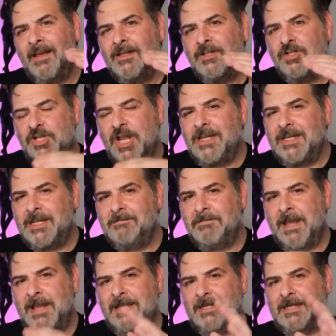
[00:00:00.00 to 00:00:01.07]
J.D.
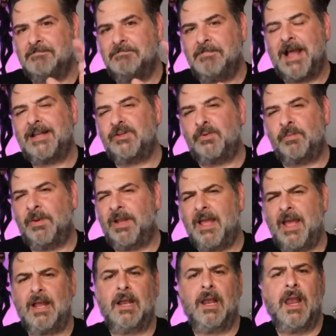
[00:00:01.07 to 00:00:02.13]
Payne and Patrick
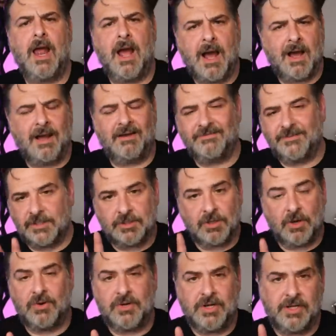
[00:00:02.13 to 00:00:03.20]
McKay loved
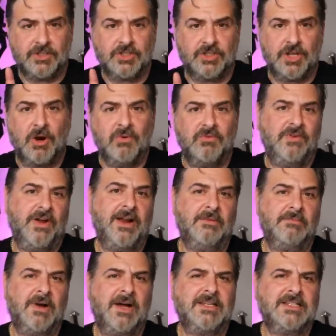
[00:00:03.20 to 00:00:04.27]
Tolkien so very
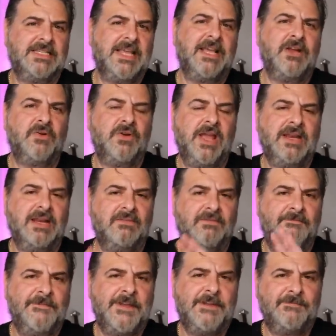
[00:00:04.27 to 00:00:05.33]
much that they created
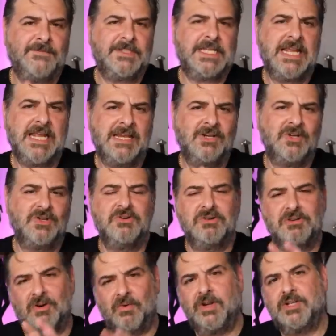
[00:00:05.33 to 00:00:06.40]
15
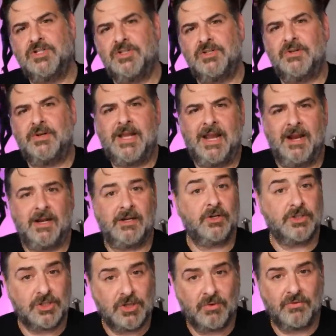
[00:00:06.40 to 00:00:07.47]
new original
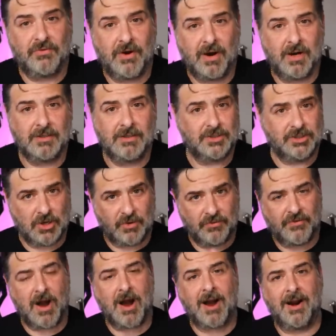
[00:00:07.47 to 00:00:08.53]
characters so far.
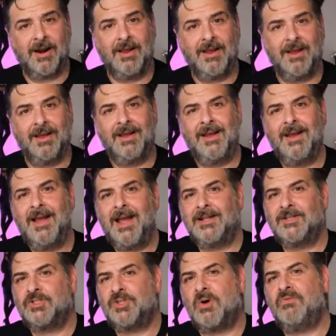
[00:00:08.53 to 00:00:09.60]

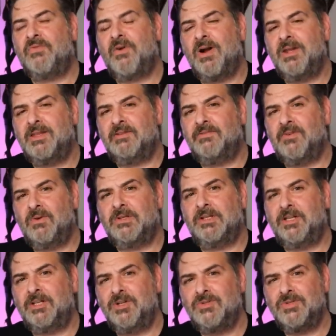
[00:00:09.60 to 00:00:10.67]
And so far, they've
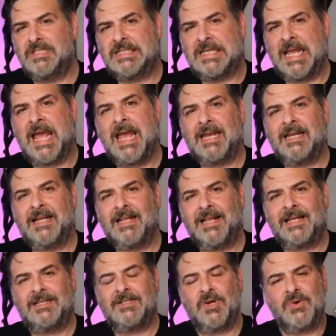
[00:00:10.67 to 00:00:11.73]
only used 10
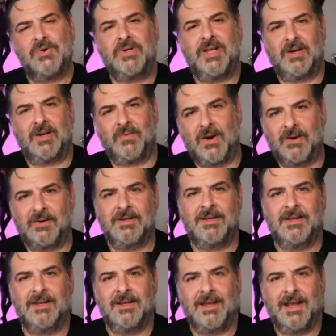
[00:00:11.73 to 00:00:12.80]
that Tolkien wrote.
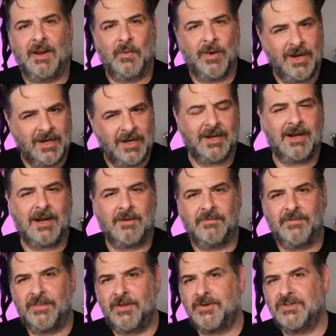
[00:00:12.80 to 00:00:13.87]
And we're going to
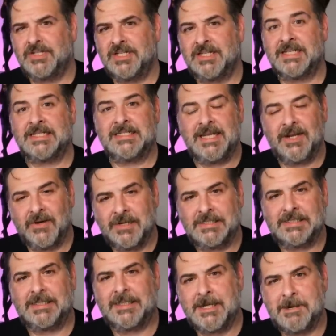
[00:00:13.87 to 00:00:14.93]
cover those in the series
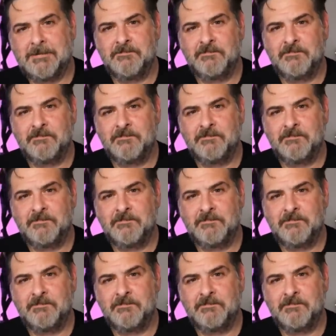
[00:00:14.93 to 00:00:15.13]
to come.